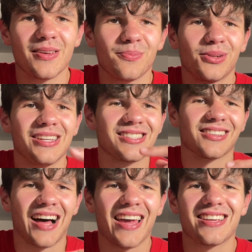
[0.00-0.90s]
Please
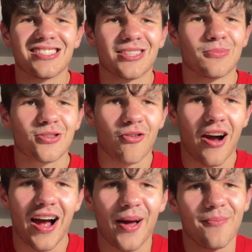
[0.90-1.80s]
like and
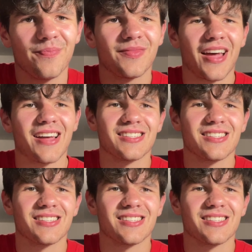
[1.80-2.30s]
subscribe, as